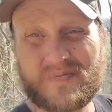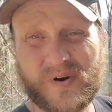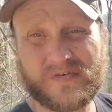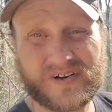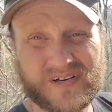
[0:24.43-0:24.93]

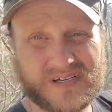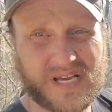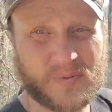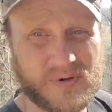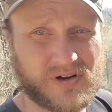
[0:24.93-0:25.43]
perfect
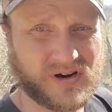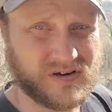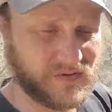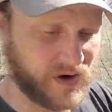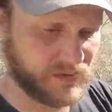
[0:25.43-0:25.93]
example here on
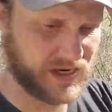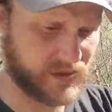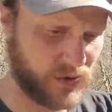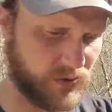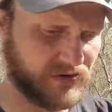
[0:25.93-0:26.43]
the farm
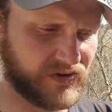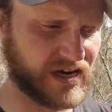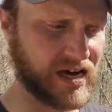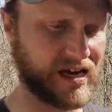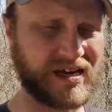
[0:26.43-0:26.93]
guys what we've
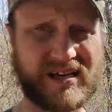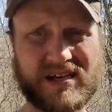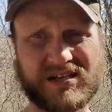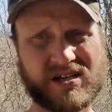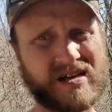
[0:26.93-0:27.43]
got
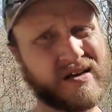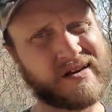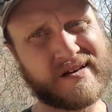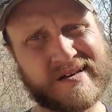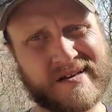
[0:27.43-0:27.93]
is
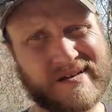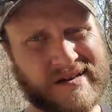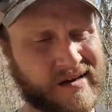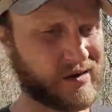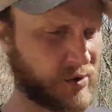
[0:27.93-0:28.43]

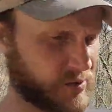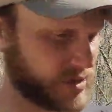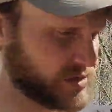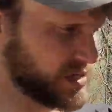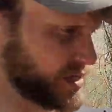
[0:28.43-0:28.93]
we're
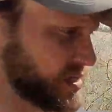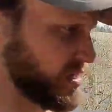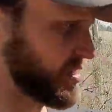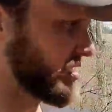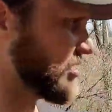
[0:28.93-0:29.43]
building
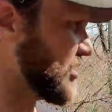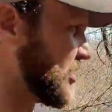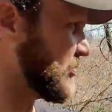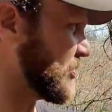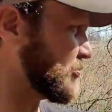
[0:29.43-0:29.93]

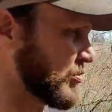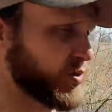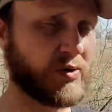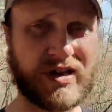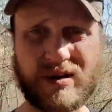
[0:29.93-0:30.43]
um,
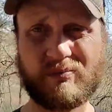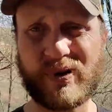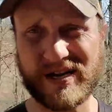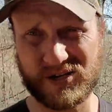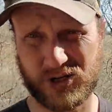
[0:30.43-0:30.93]
promoting a
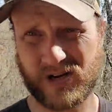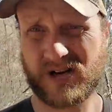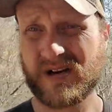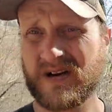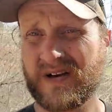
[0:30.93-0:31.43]
bench
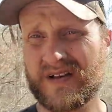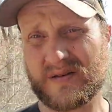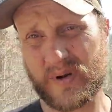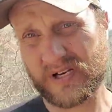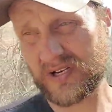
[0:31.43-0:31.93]

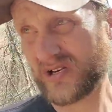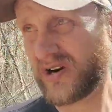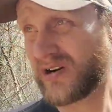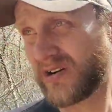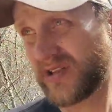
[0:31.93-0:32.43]
the benches
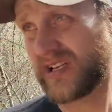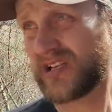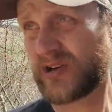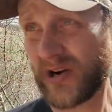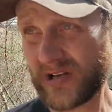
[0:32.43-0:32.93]
are or
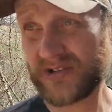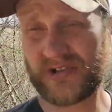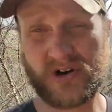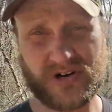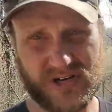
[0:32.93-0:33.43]
the trail
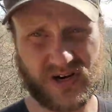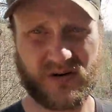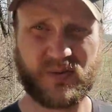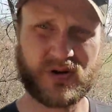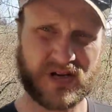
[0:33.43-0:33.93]
is already
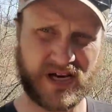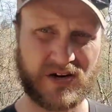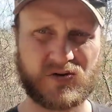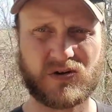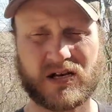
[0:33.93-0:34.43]
here per the
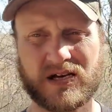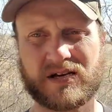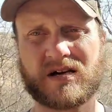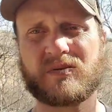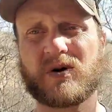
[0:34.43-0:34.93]
contour
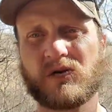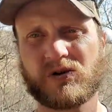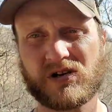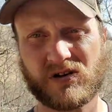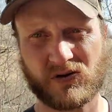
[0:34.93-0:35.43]
line but
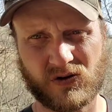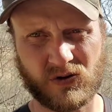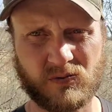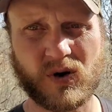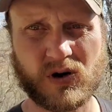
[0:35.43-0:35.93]
when you
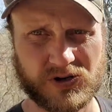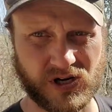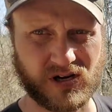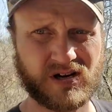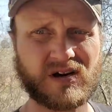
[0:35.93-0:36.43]
go to mulch
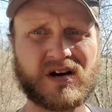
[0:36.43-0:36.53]
it